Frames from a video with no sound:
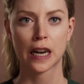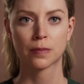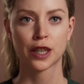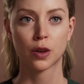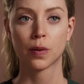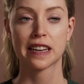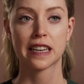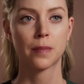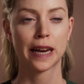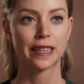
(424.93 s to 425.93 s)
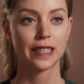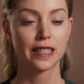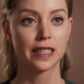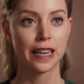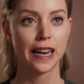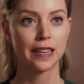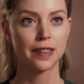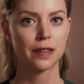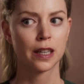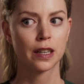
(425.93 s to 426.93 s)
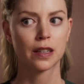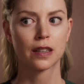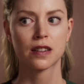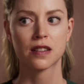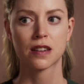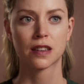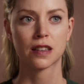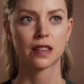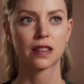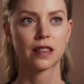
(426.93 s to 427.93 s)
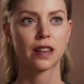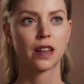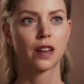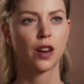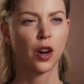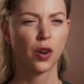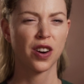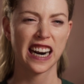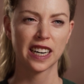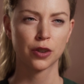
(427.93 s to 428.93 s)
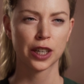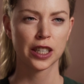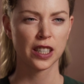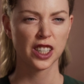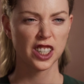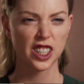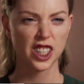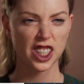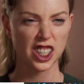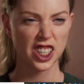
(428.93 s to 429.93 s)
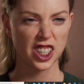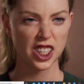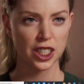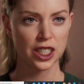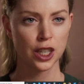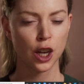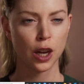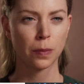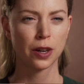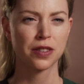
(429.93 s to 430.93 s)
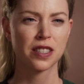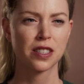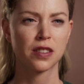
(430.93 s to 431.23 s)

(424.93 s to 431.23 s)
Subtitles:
All right, so it's able to detect the face, and you're able to see